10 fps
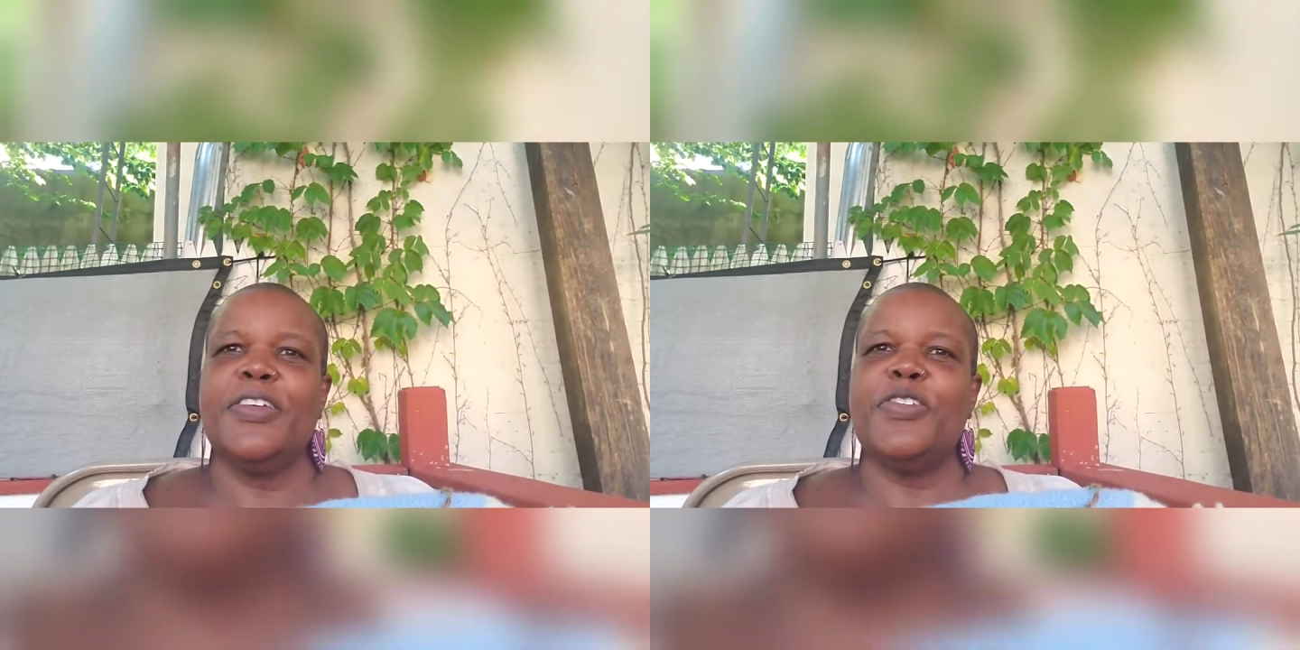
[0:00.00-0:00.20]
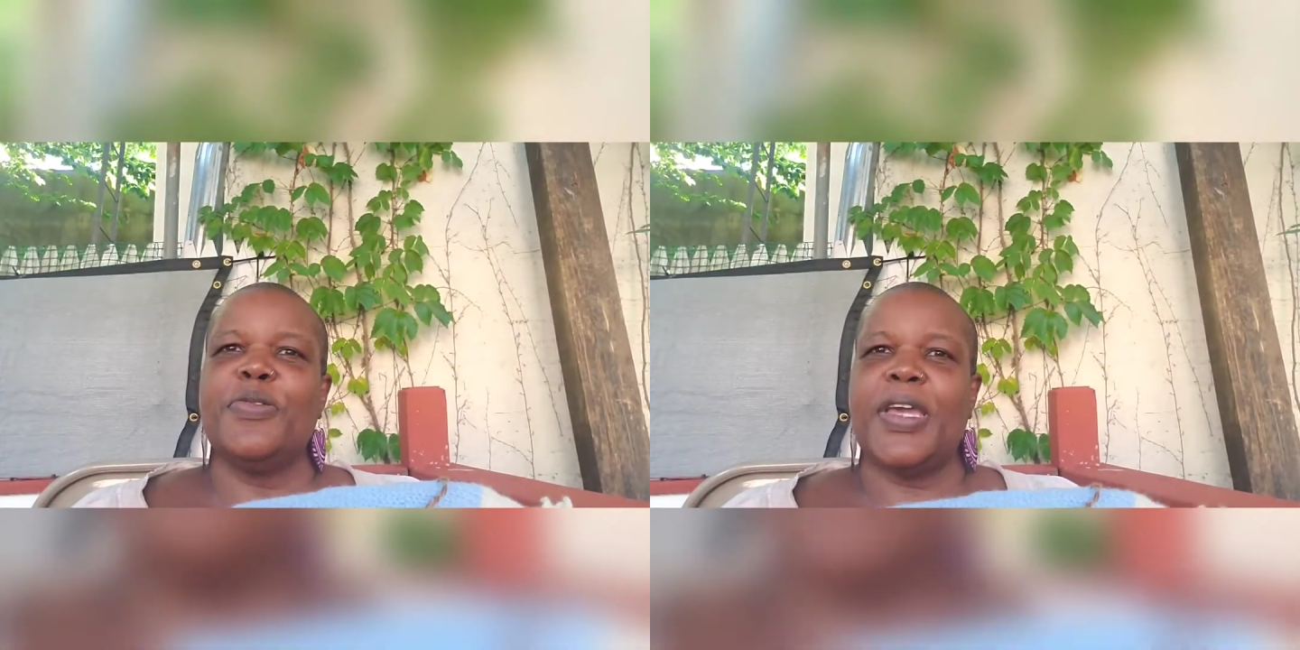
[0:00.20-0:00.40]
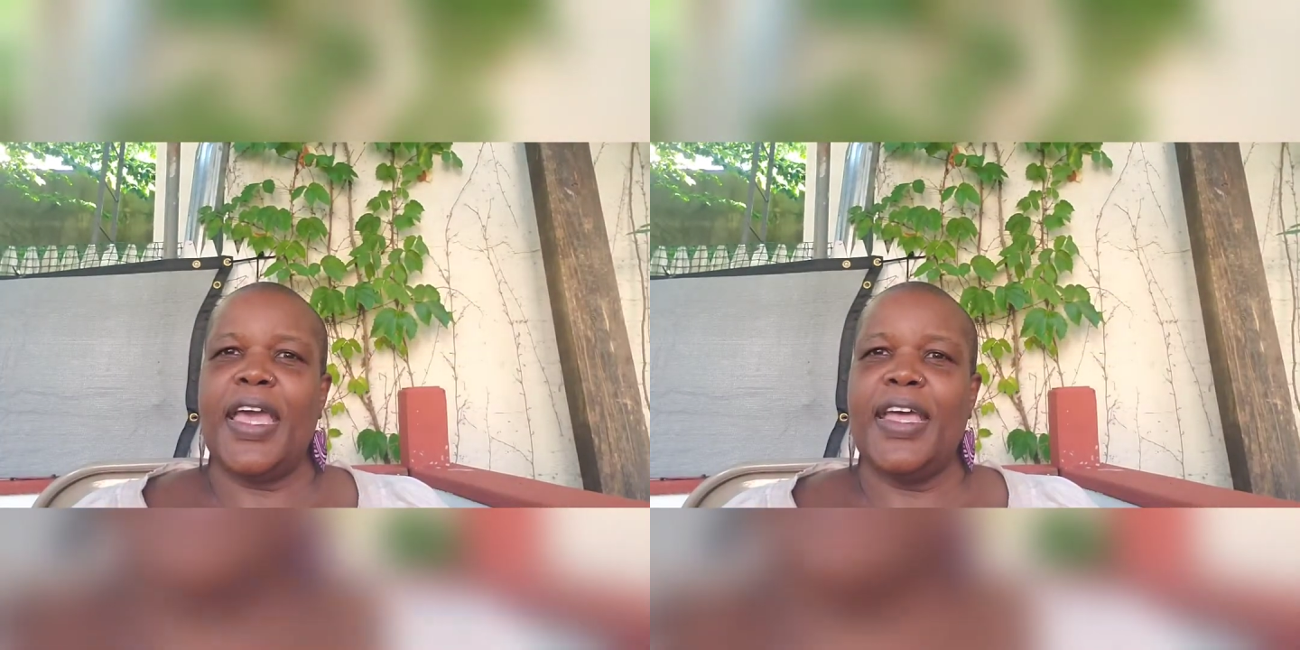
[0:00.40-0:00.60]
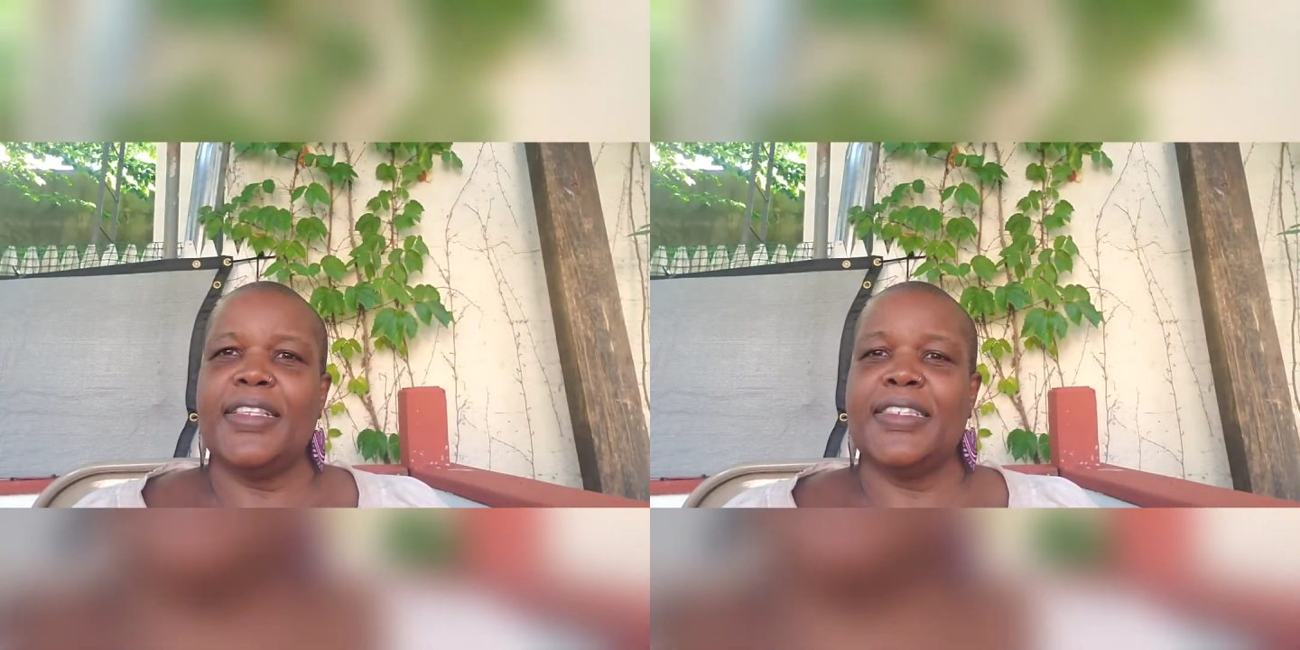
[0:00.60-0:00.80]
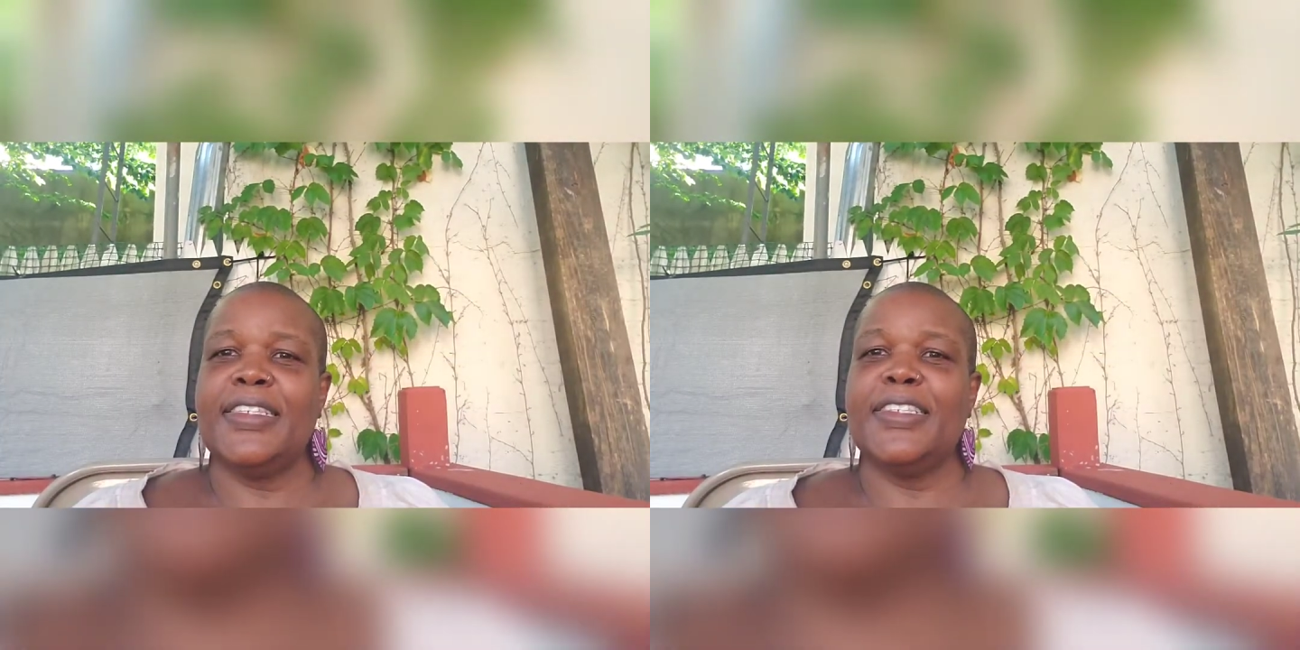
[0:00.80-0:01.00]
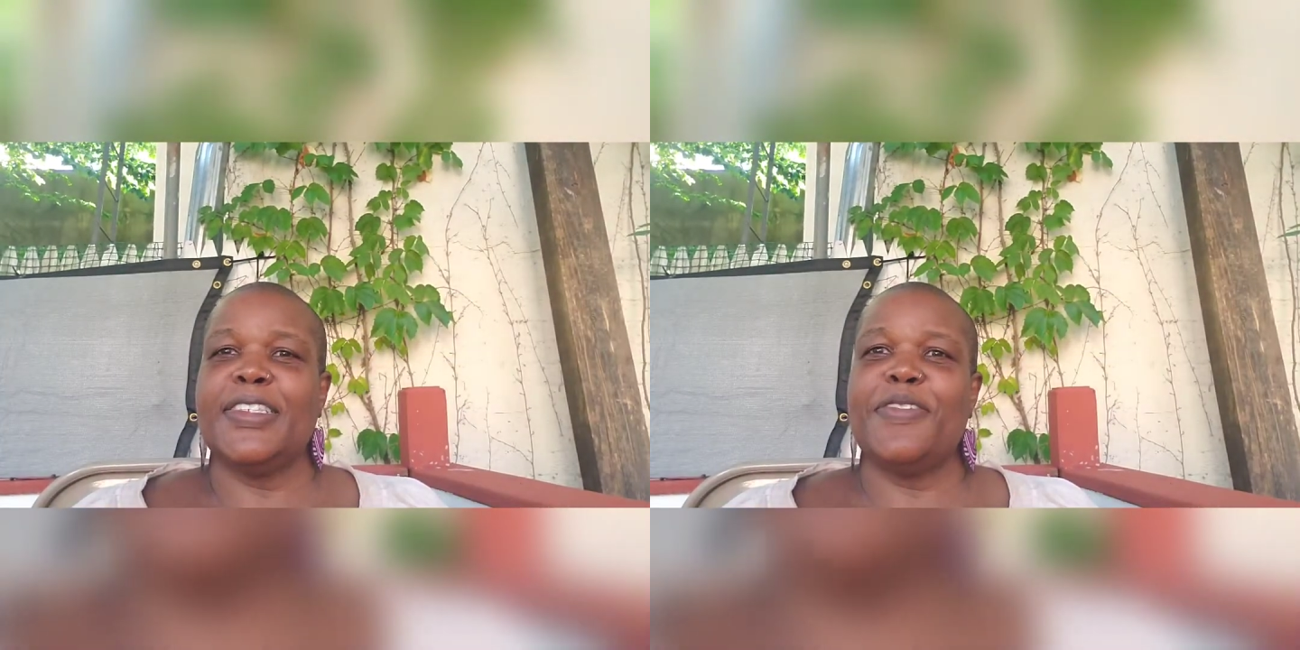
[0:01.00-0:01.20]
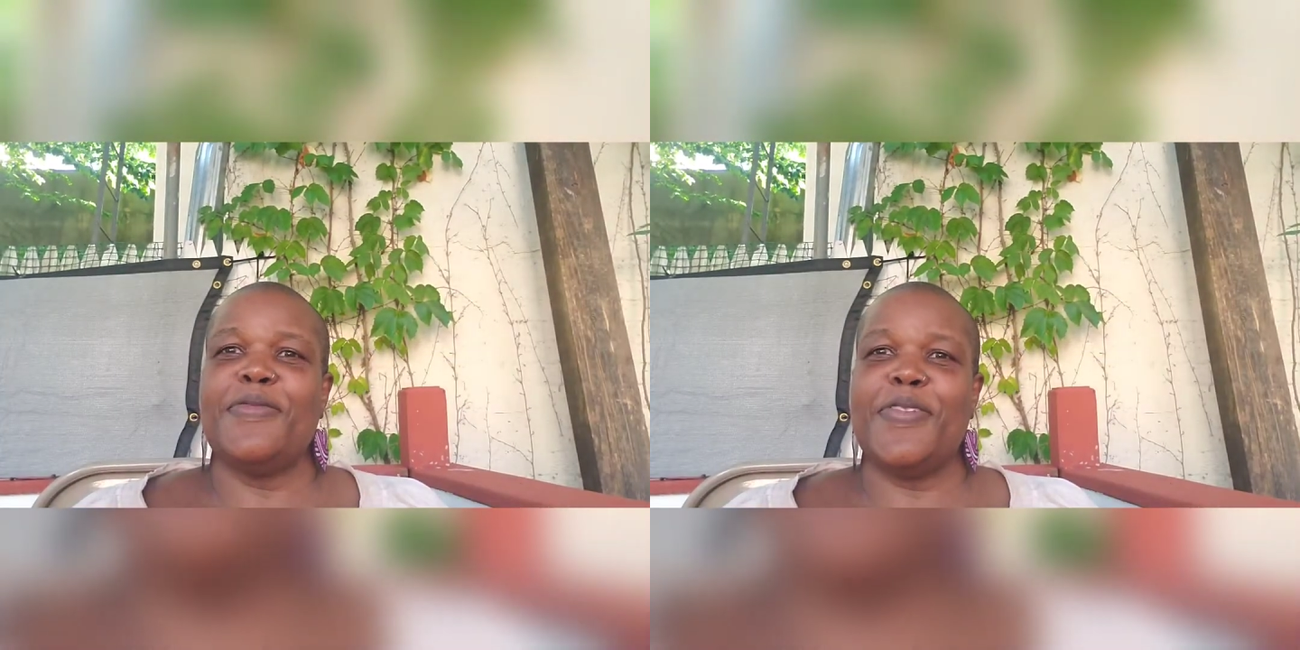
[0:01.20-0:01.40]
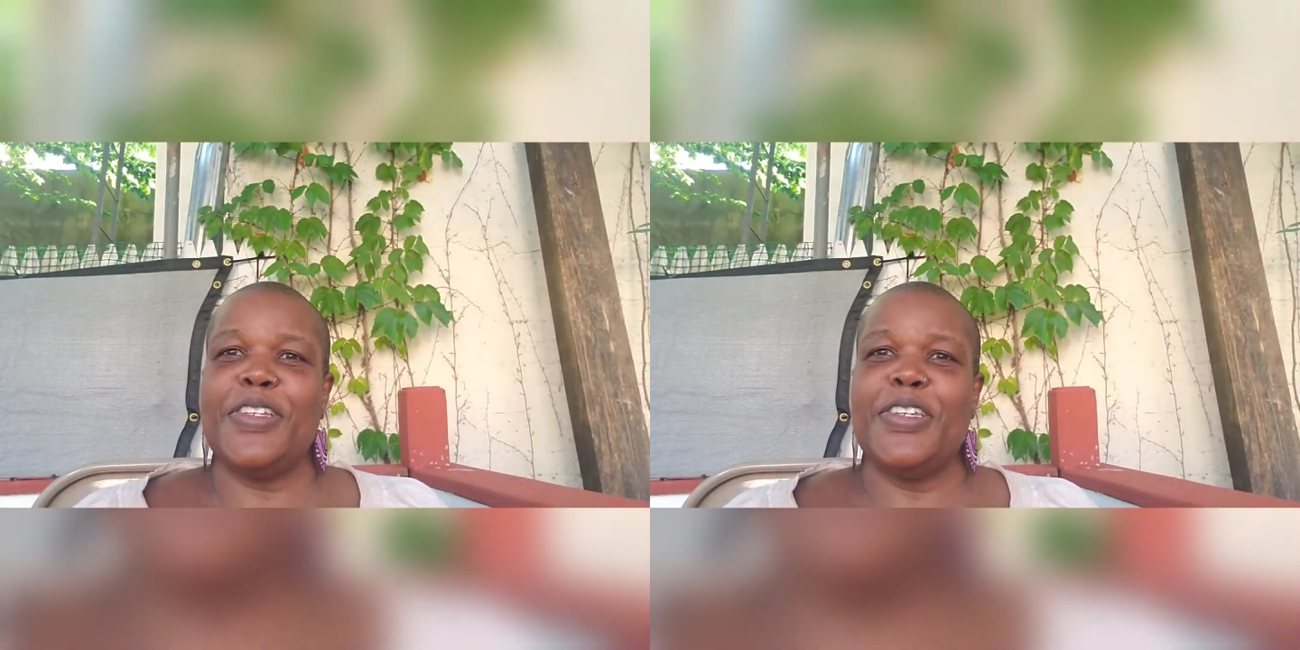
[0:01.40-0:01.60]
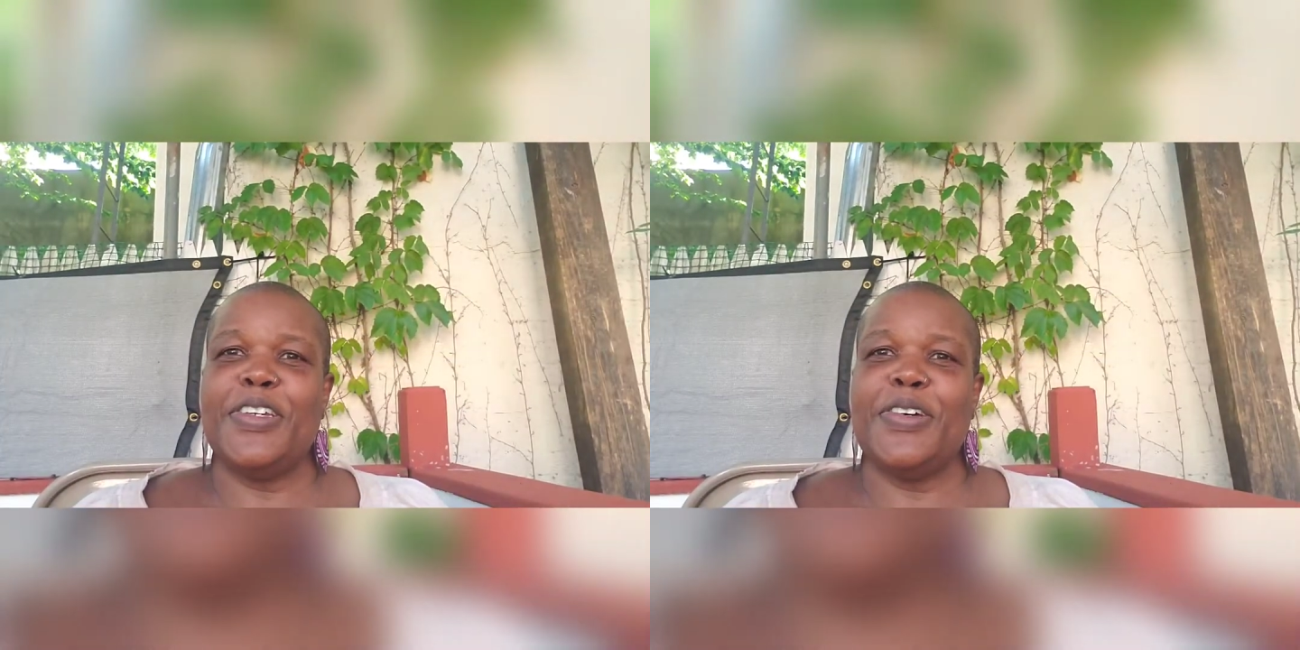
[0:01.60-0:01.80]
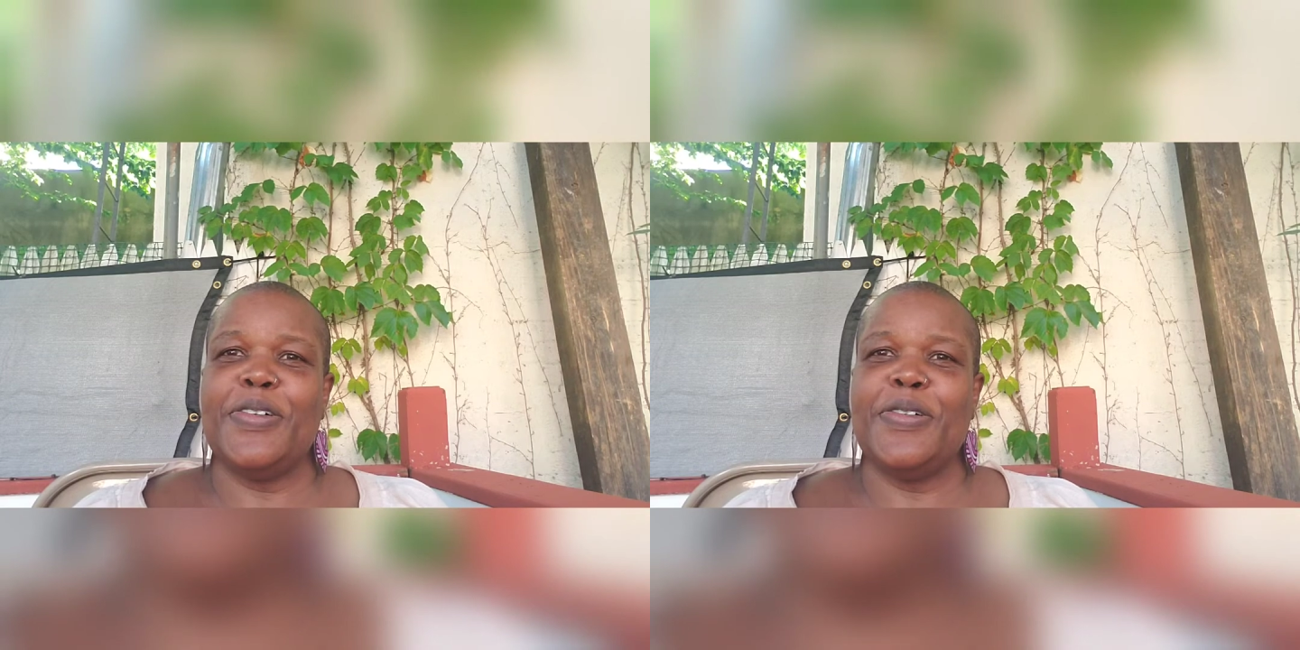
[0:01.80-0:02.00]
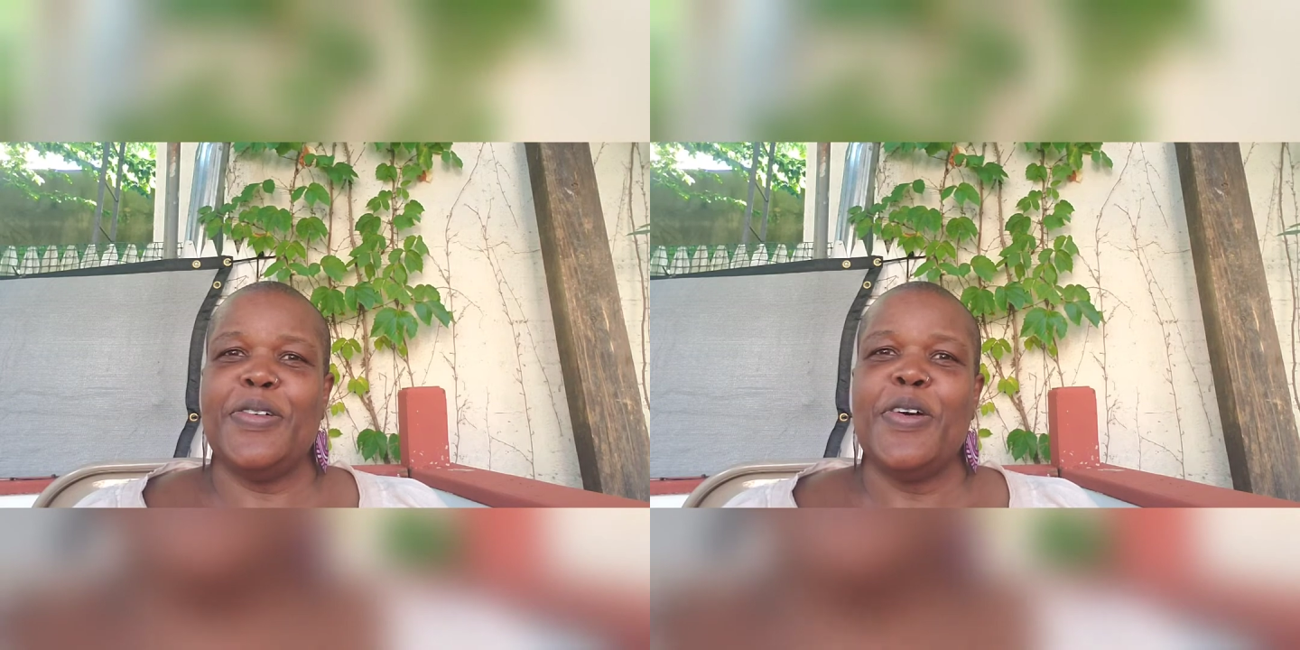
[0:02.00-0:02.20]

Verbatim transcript: you can't since the video